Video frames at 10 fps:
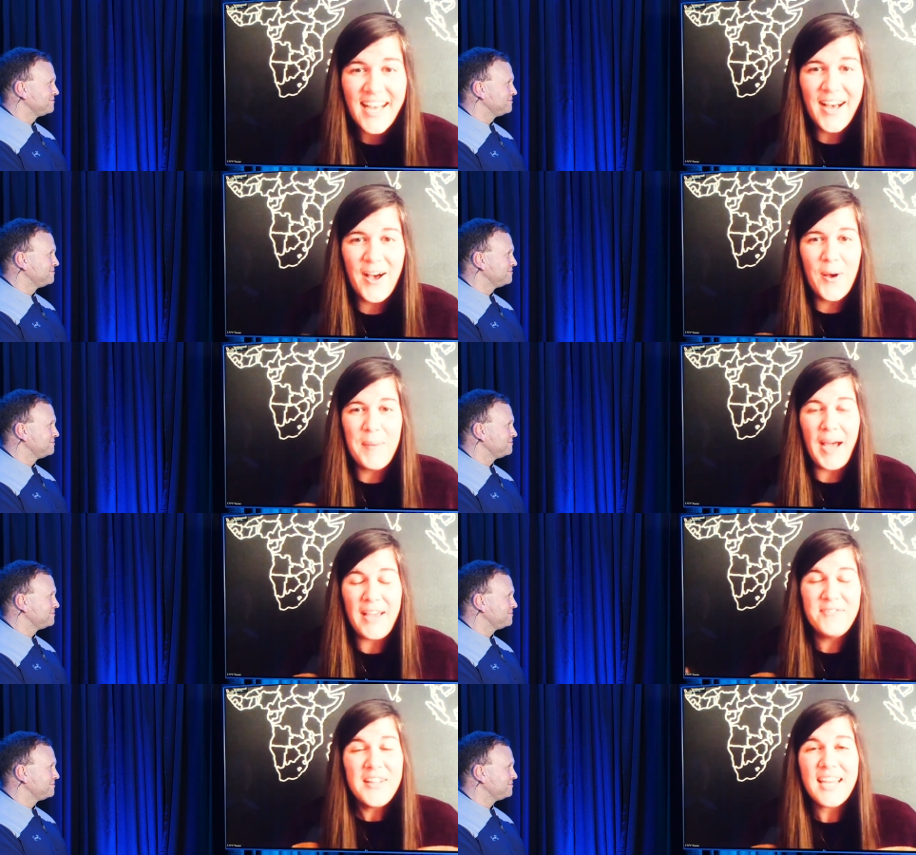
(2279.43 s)
Speaker 1: Um, I
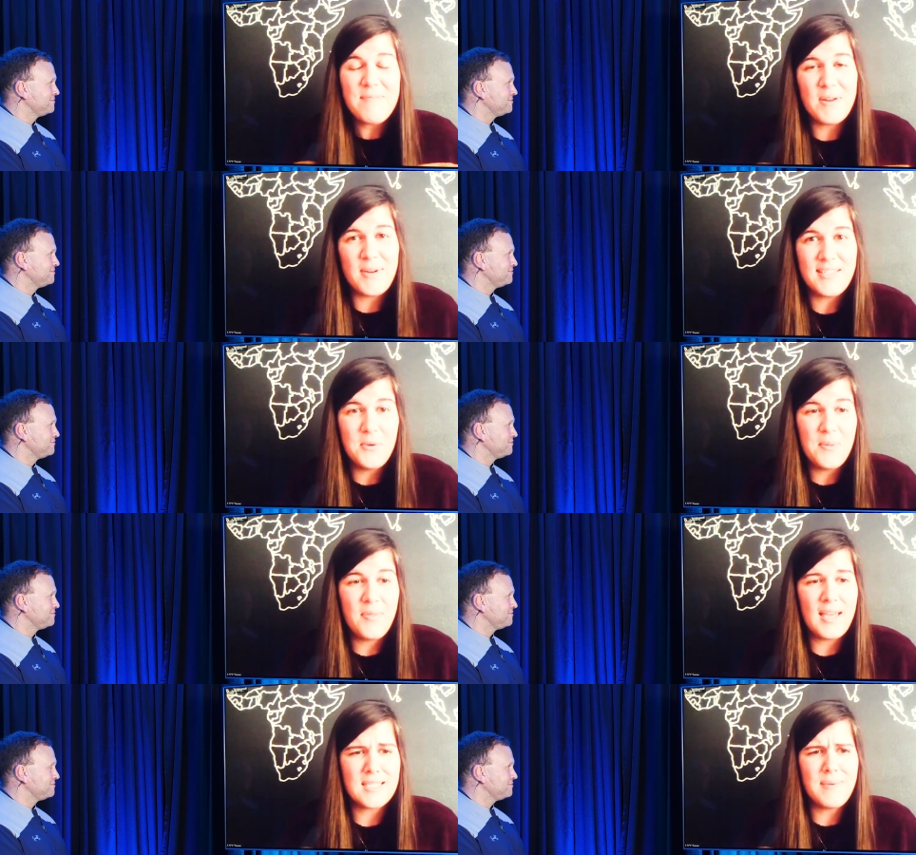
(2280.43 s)
feel like I've been resolute in
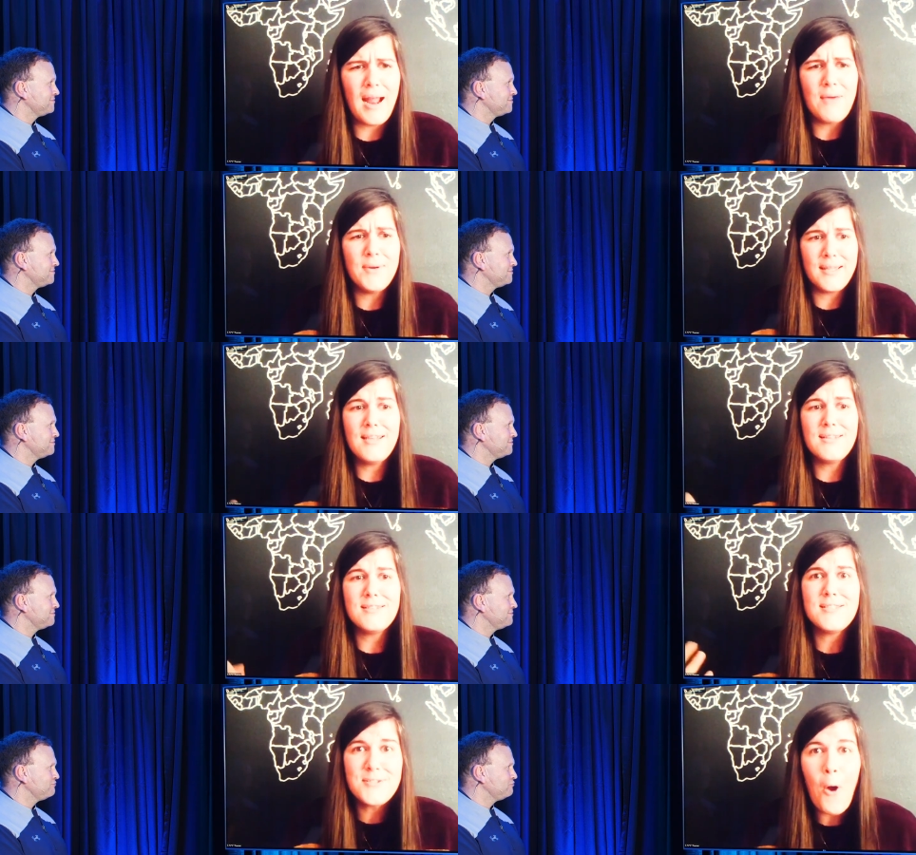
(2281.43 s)
things, but I would get
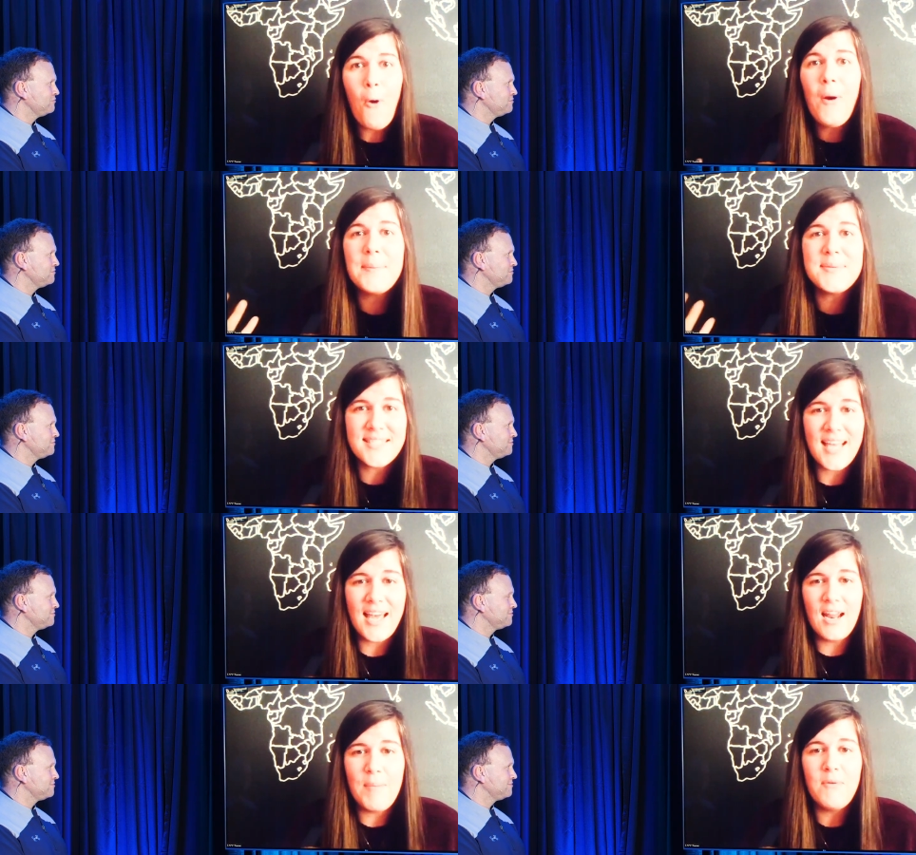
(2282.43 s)
so
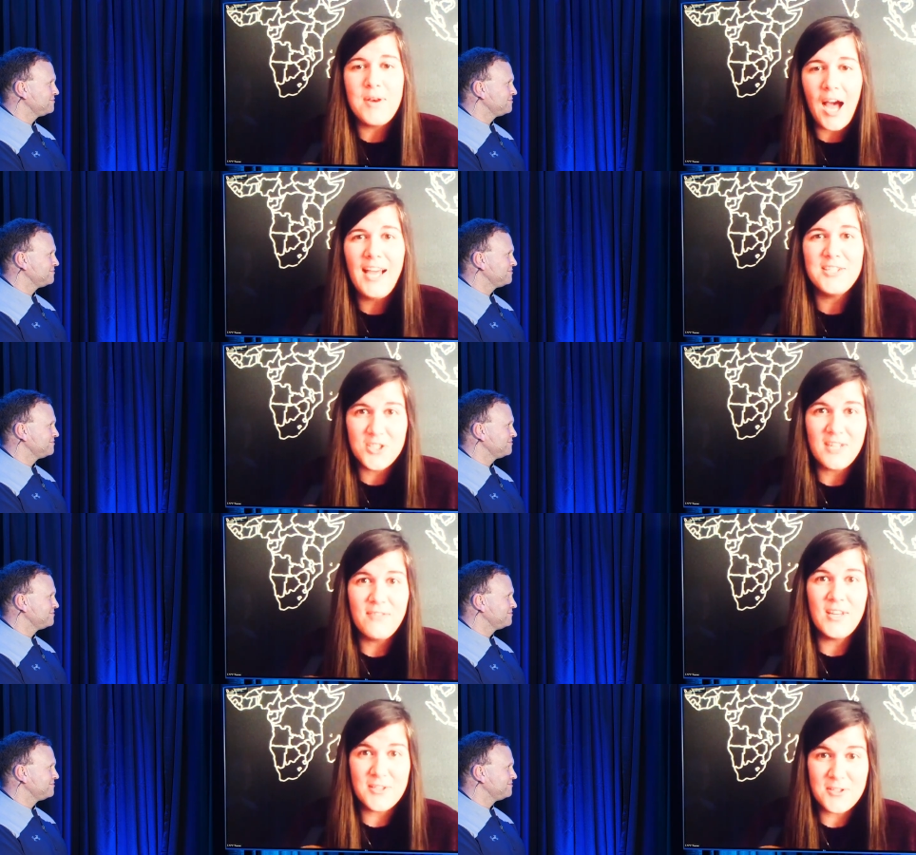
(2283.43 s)
upset about not
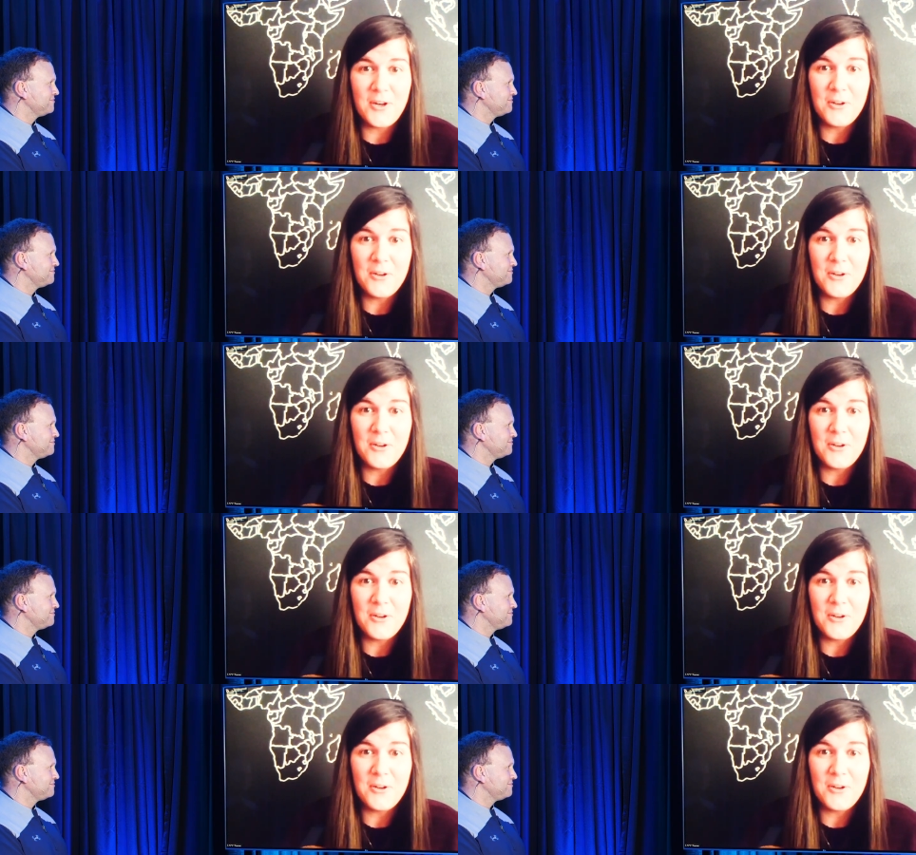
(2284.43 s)
achieving certain